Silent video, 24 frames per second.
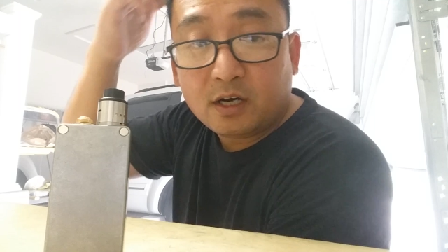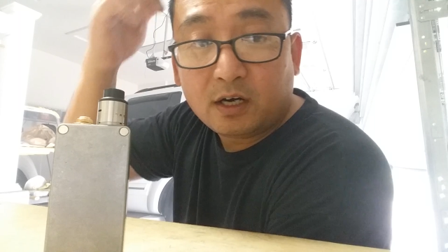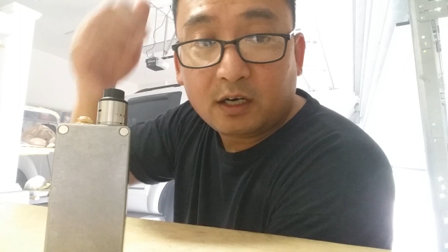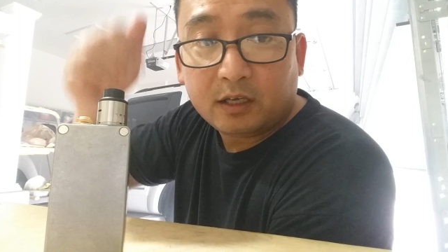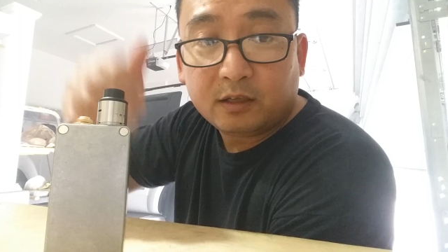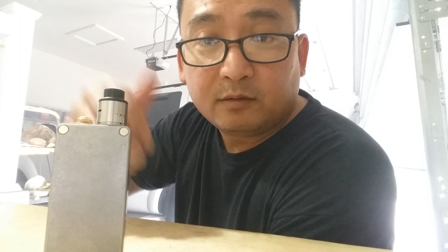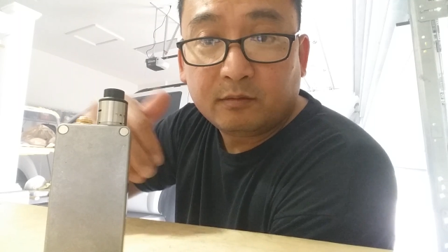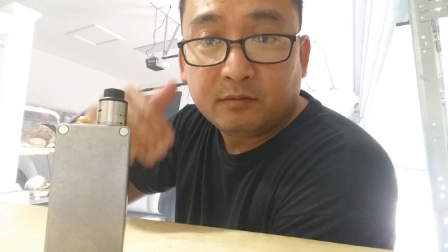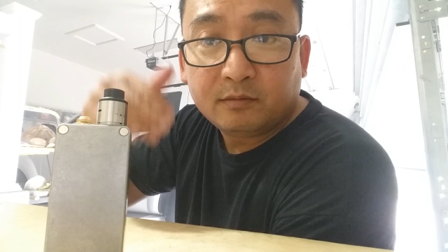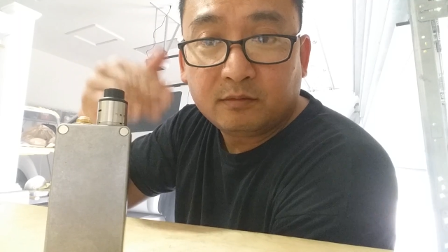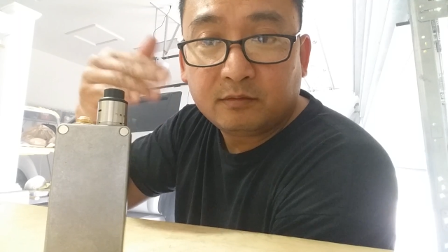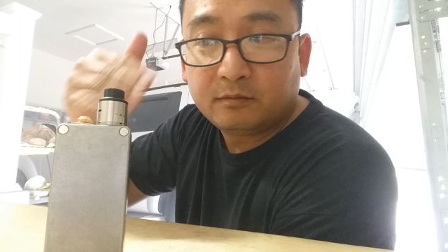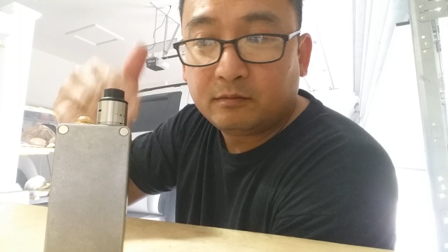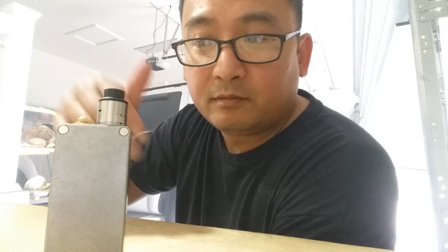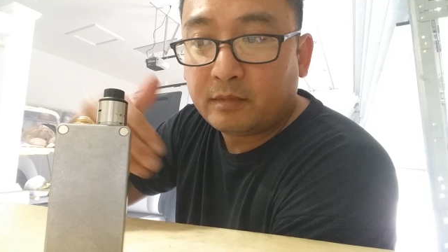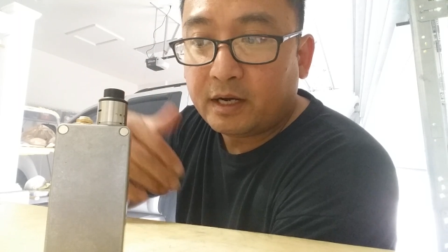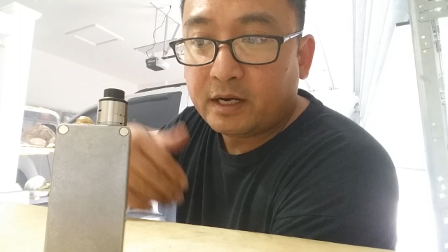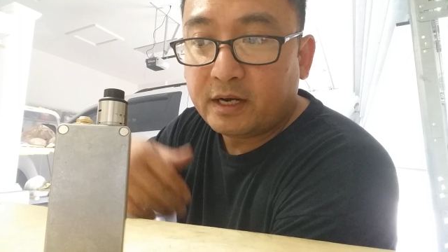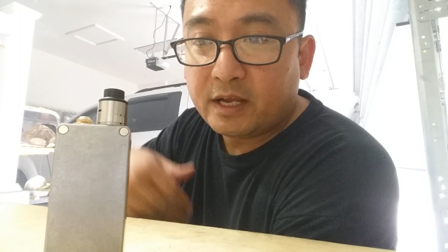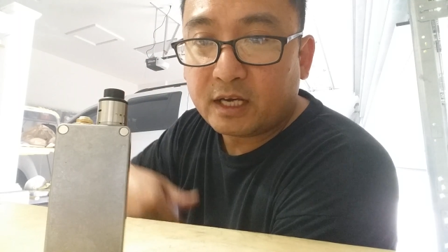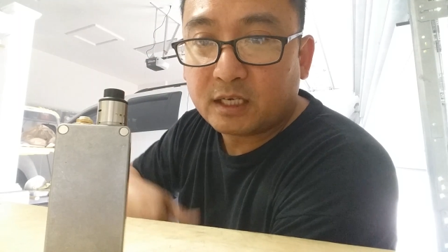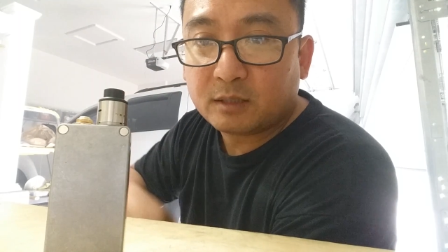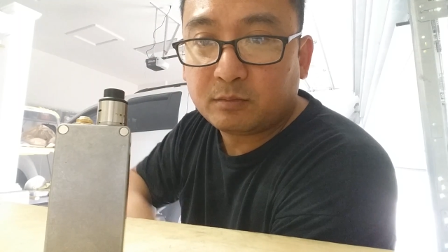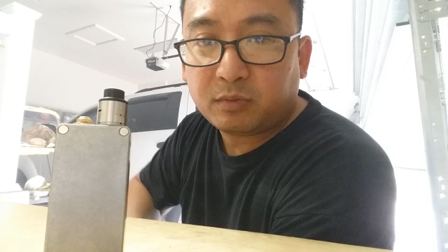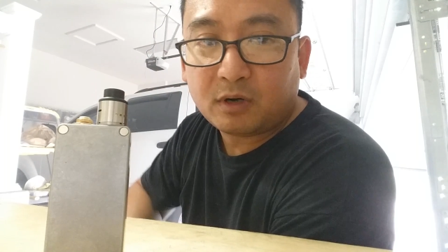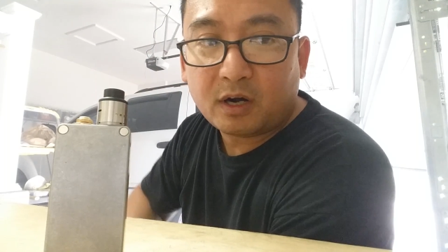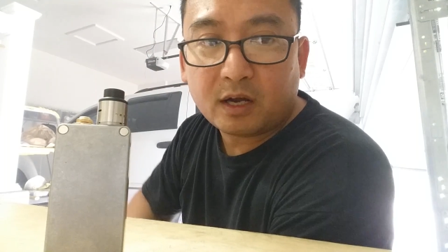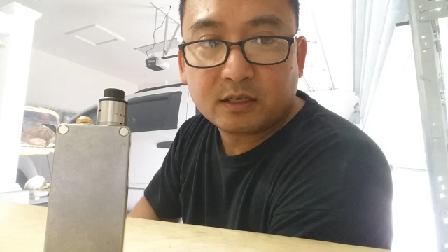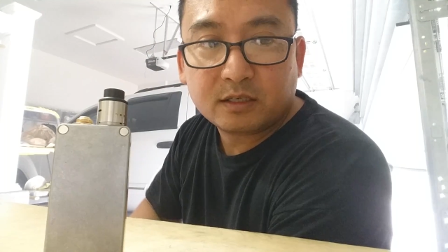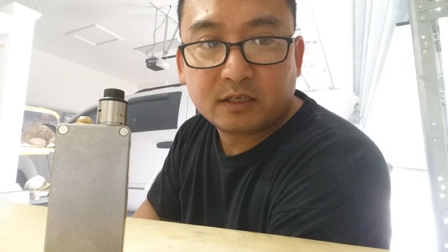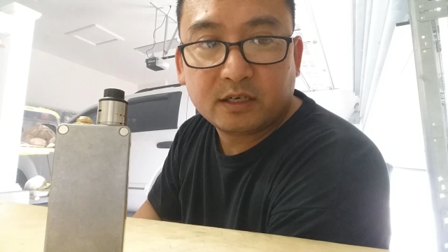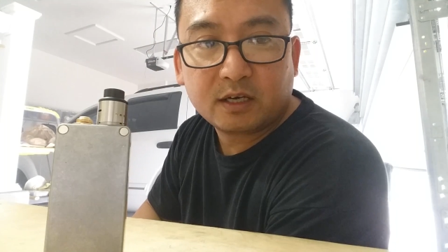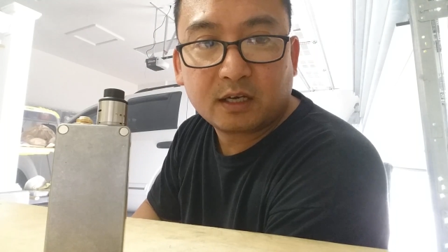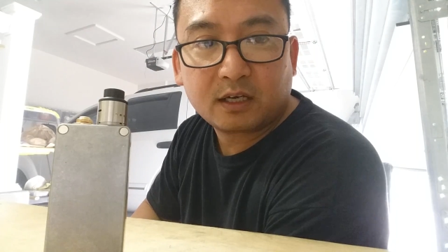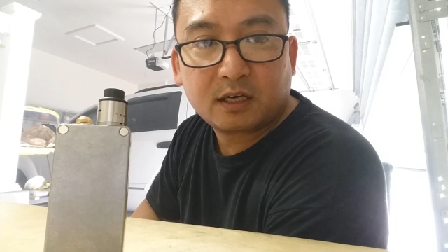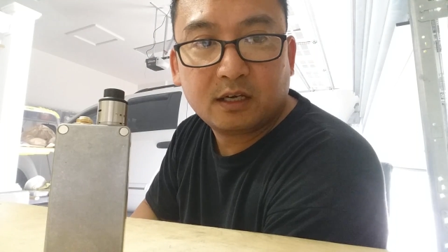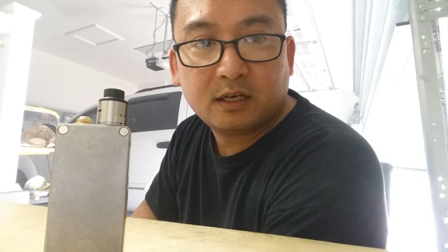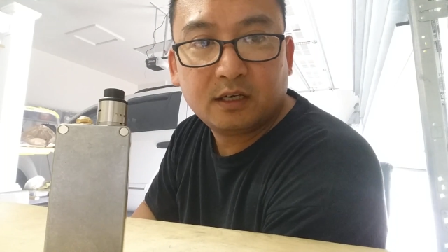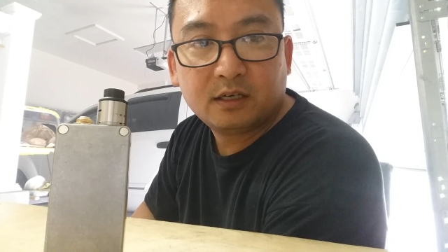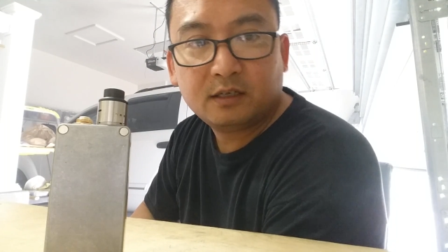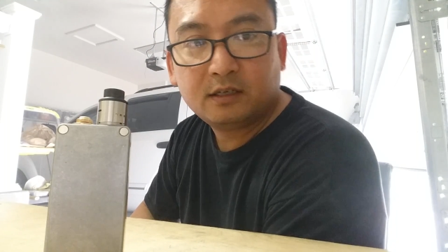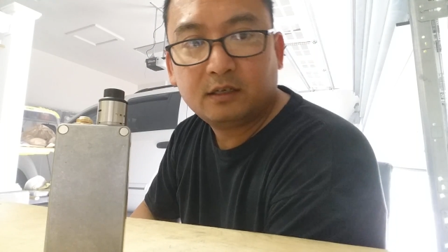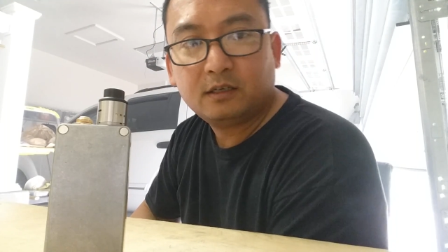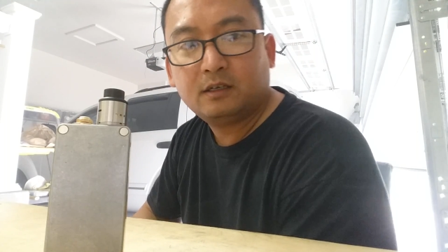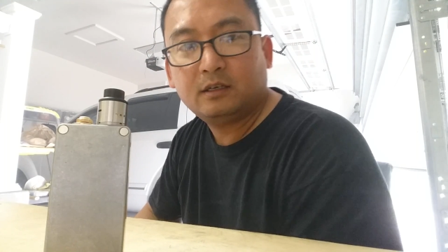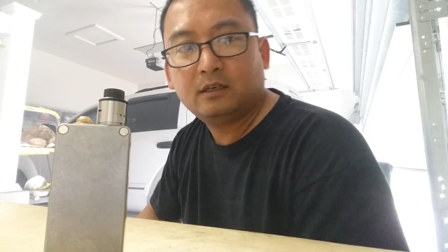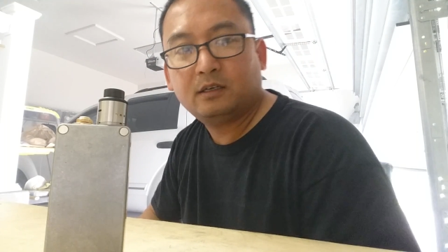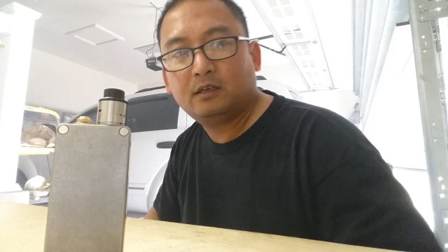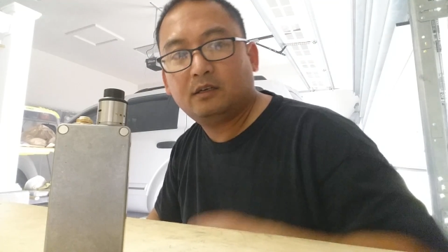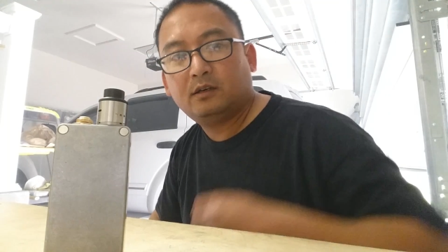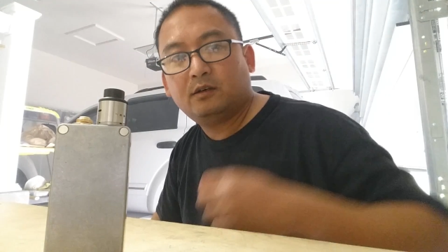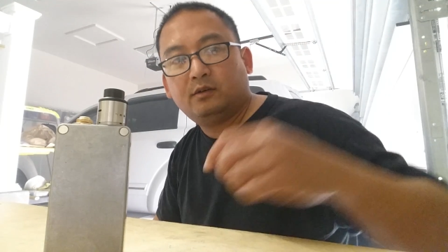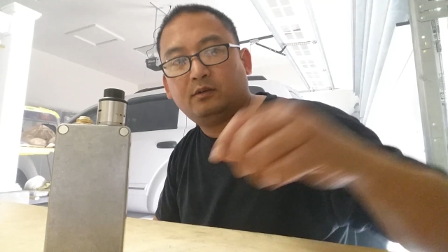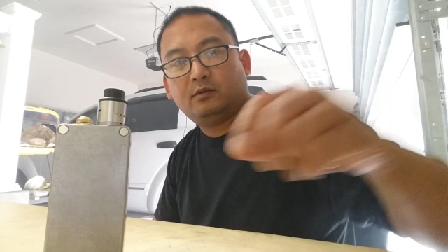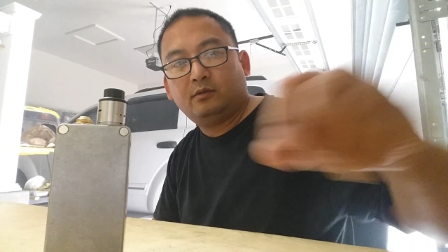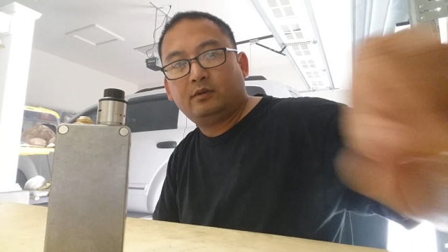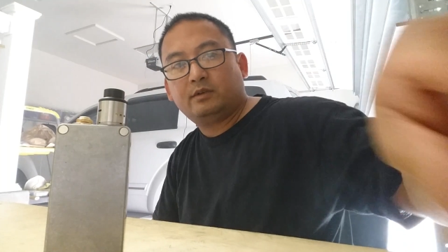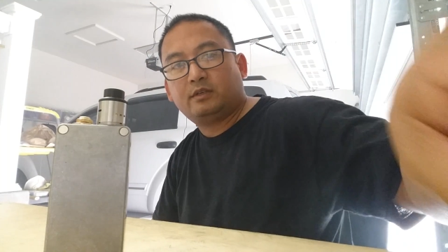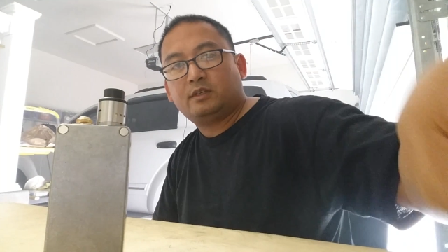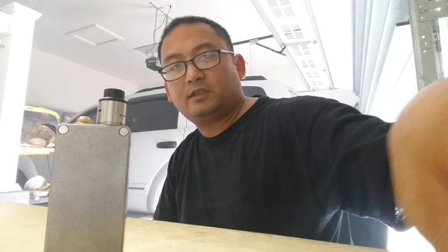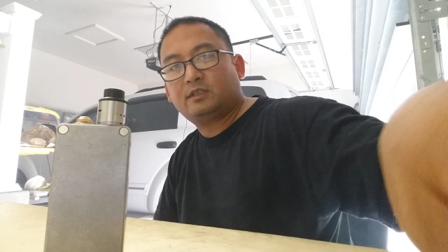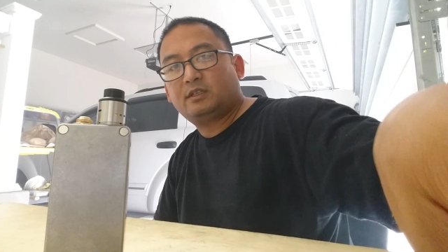on my next project, which